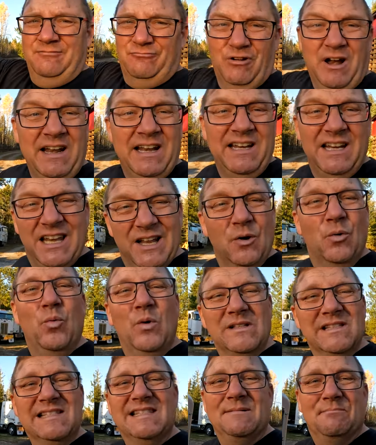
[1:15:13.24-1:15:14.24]
running
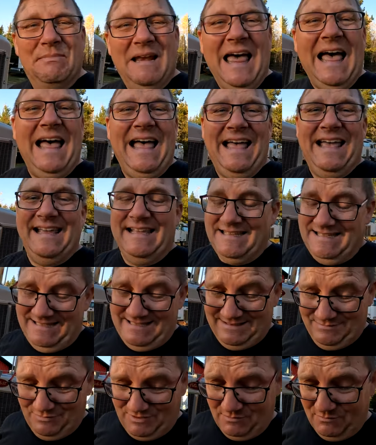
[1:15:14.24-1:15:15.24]
low on
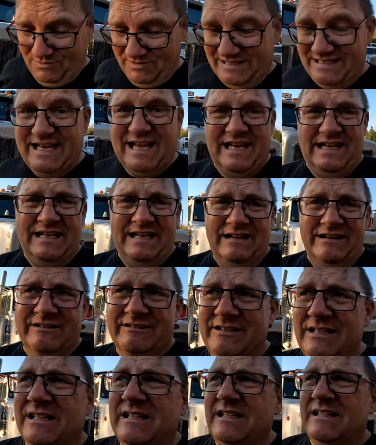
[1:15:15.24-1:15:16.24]
supplies is what we're saying
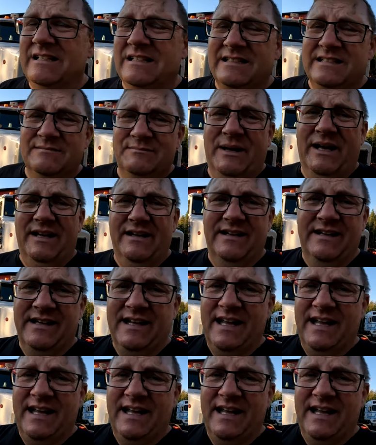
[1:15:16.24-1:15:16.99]
here. But